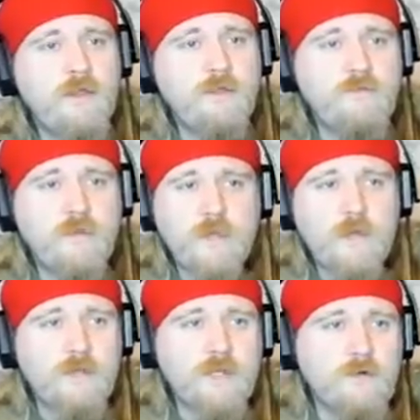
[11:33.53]
The
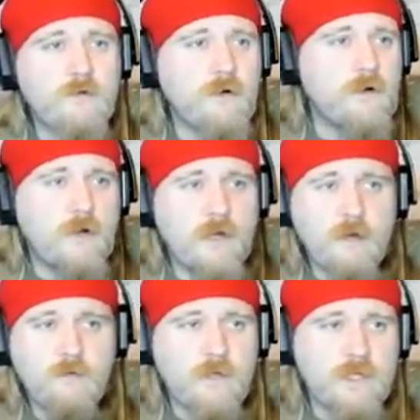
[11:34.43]
Vimeo
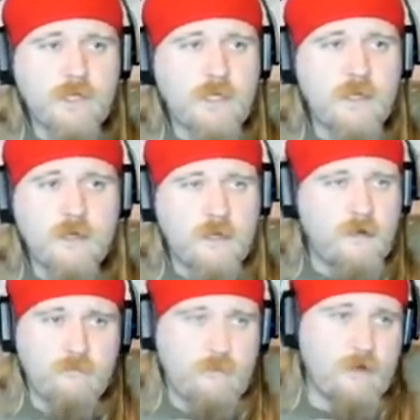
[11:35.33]
store, once again, I
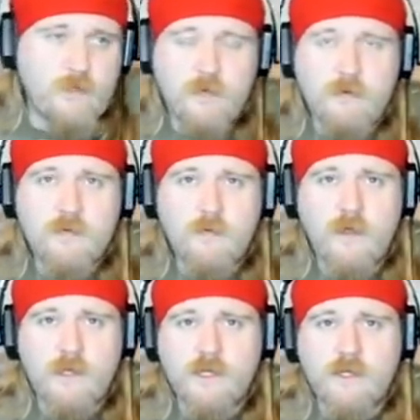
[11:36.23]
don't see any reason
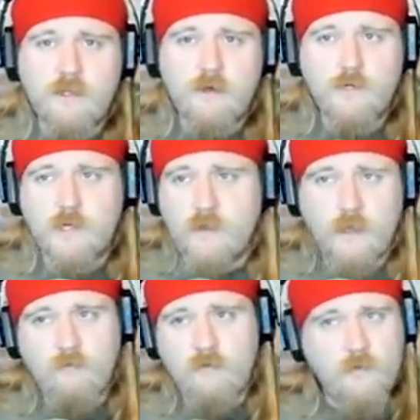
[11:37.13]
why that should close. I
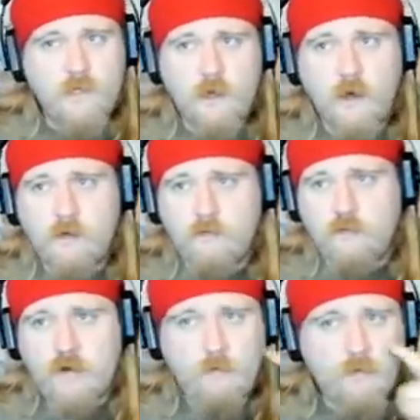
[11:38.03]
think everything that's on it
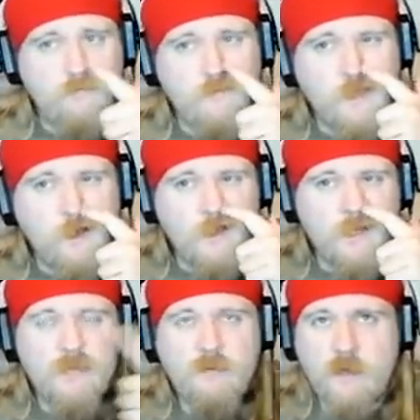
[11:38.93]
will probably be
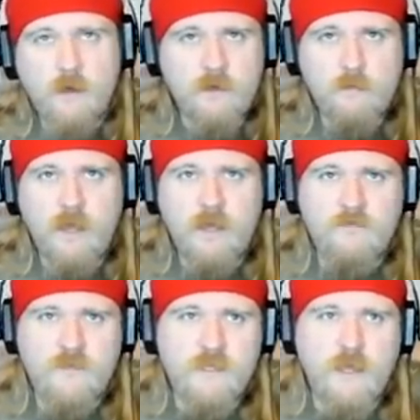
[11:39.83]
on DP on
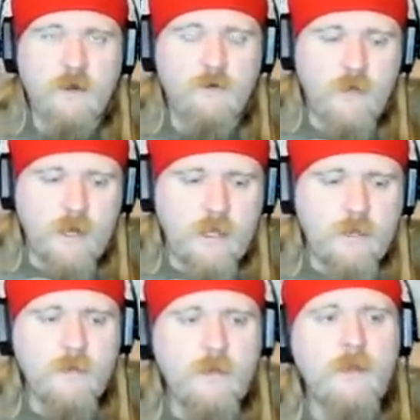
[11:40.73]
demand if it's not already.